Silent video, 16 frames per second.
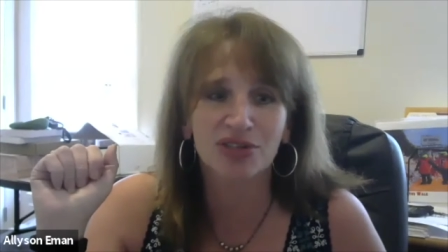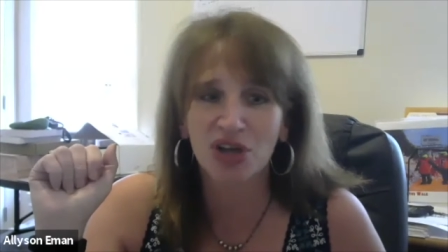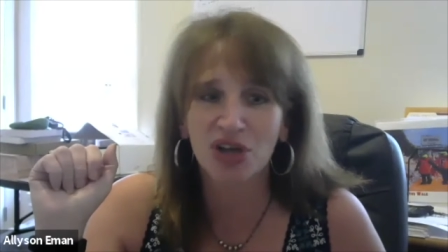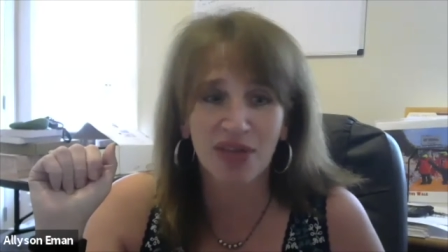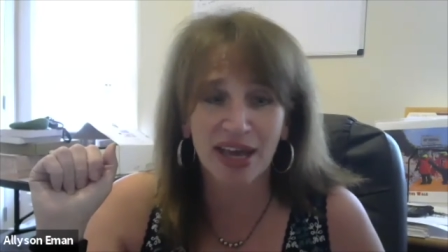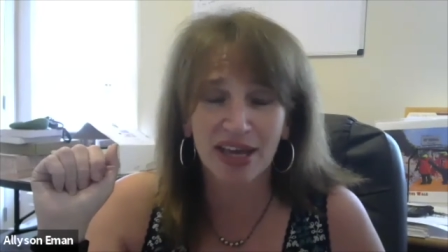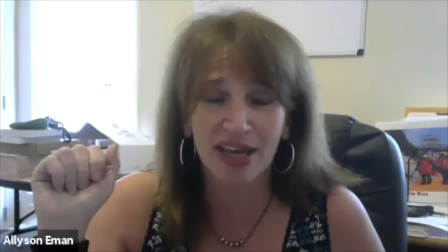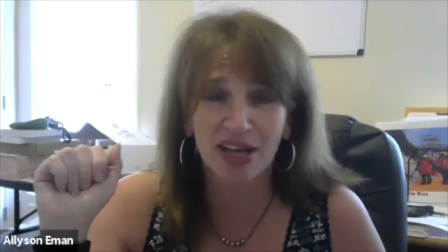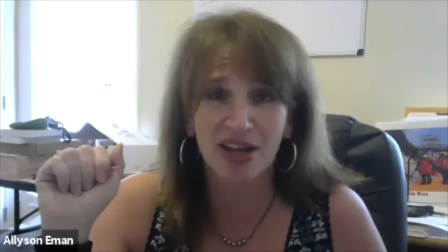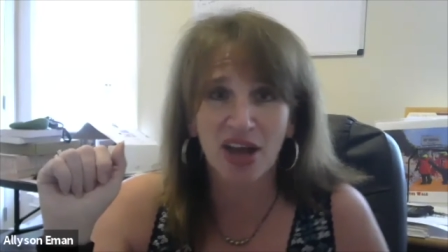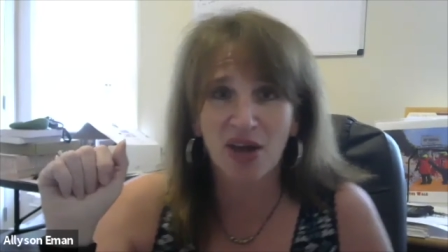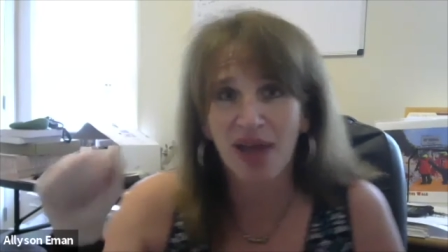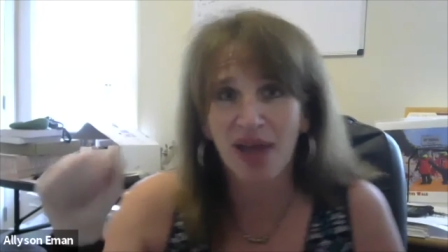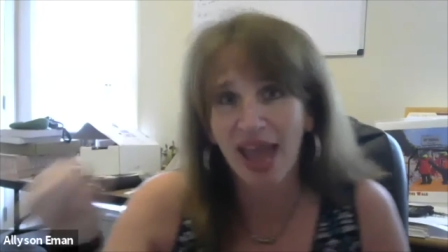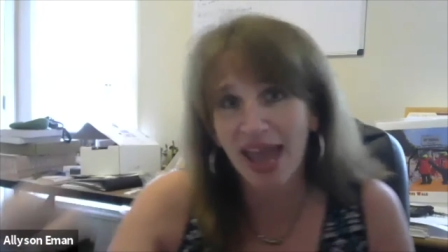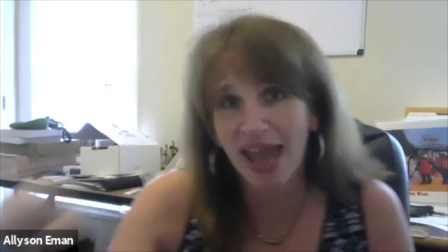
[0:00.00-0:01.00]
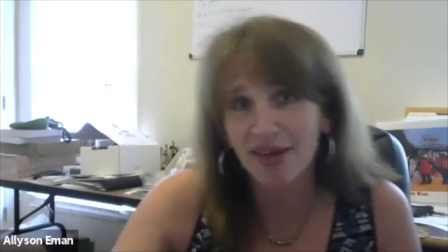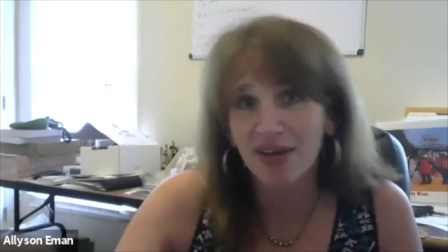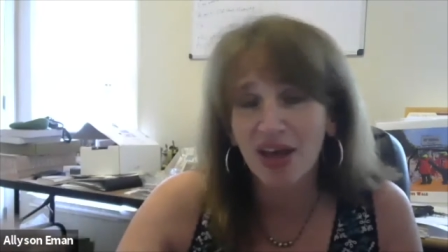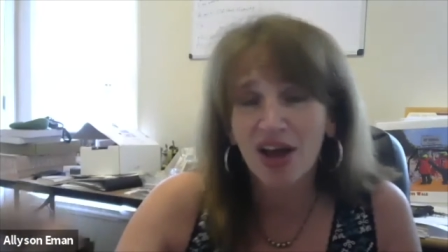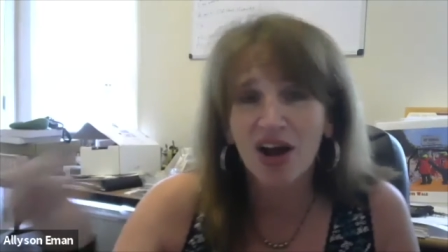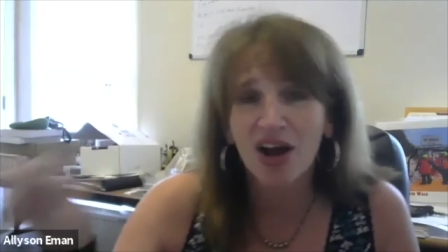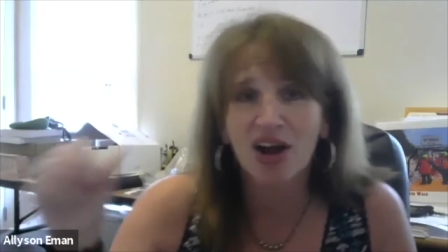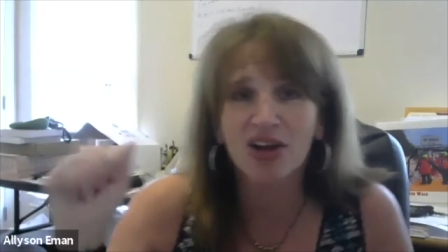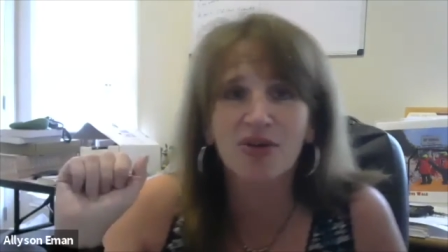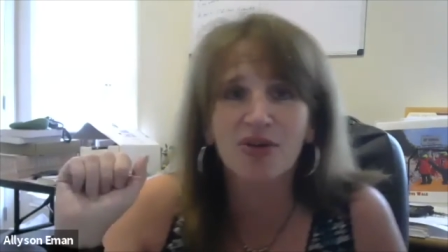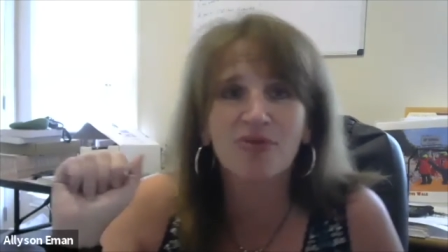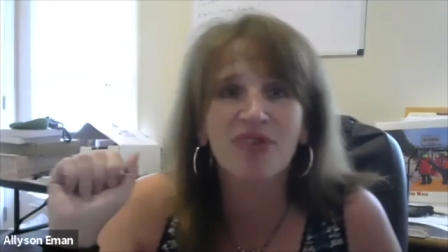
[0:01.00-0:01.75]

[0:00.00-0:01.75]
So they could go, hey, are you